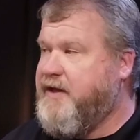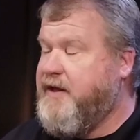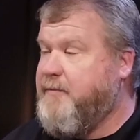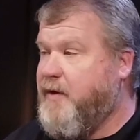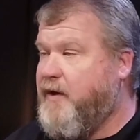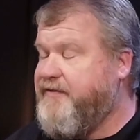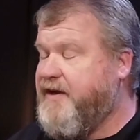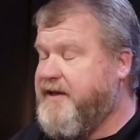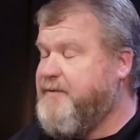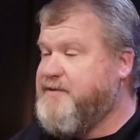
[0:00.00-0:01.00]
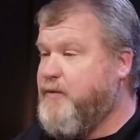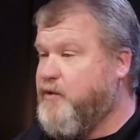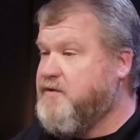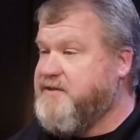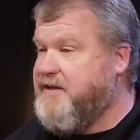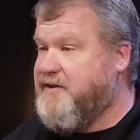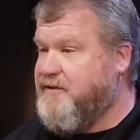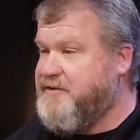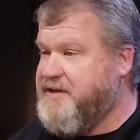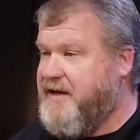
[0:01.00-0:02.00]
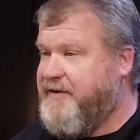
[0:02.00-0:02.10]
My wife and I keep saying we're going to take the girls out